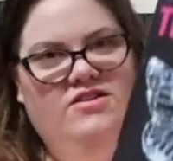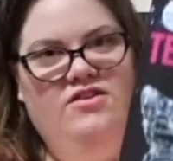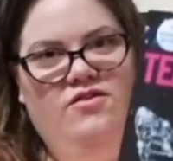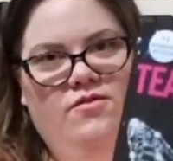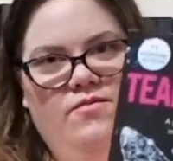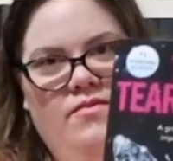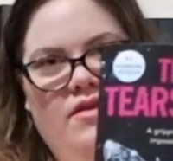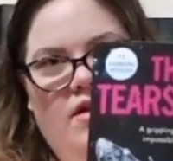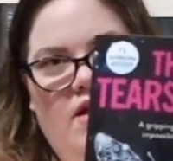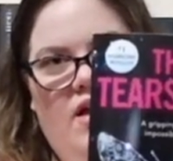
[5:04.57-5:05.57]
Doom.
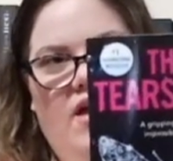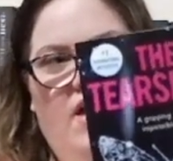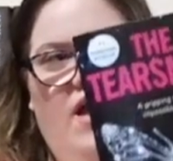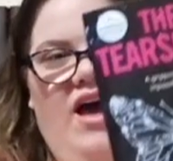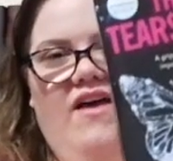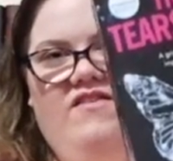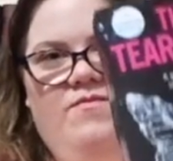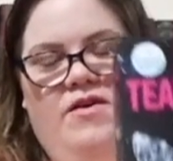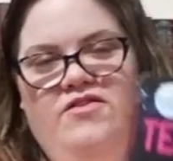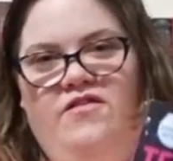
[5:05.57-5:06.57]
I have a
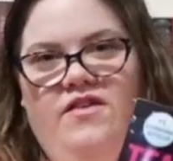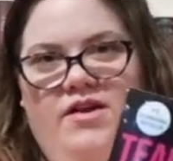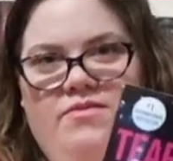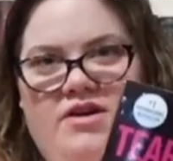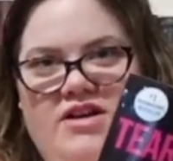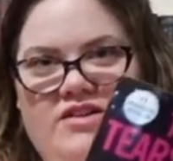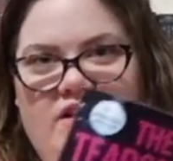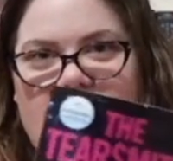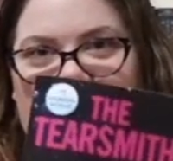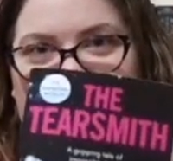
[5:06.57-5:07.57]
special video
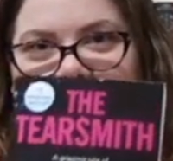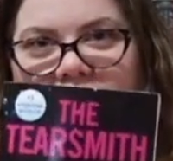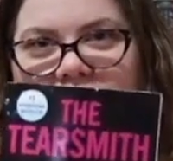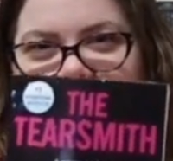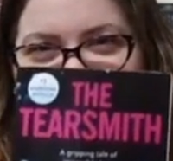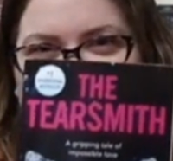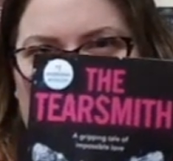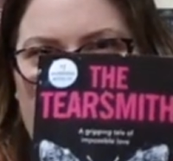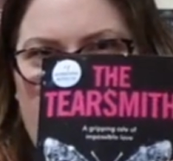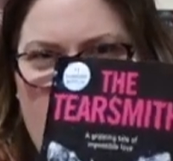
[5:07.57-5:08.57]
project that I plan
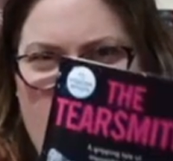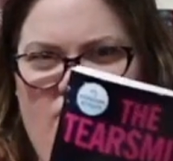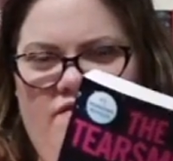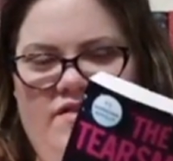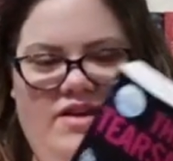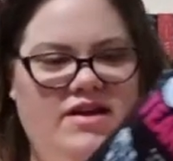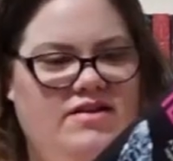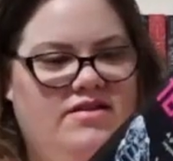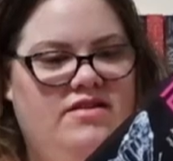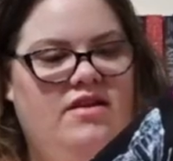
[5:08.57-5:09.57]
on using for
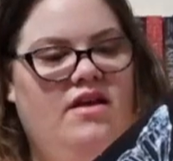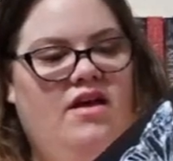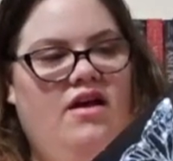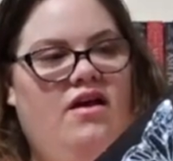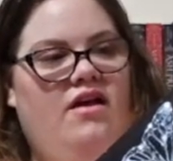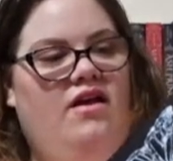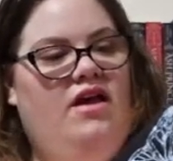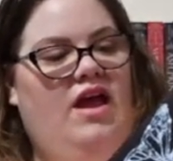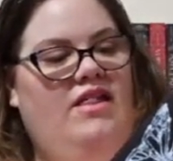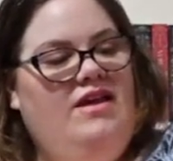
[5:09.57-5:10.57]
this.
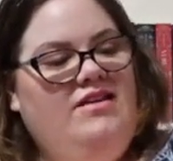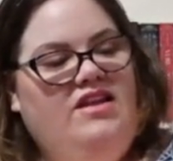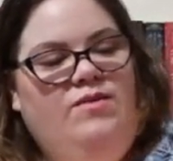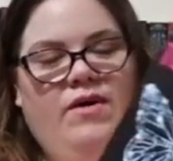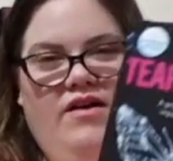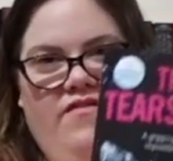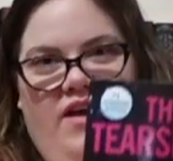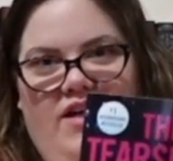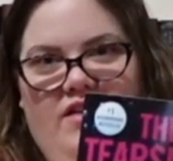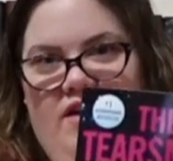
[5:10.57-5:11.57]
And this has a
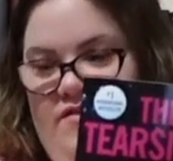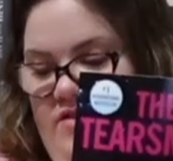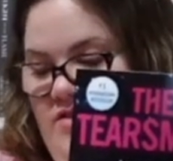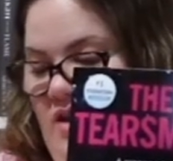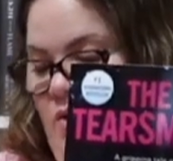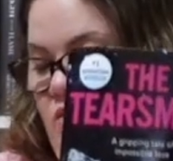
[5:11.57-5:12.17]
butterfly on the cover, so that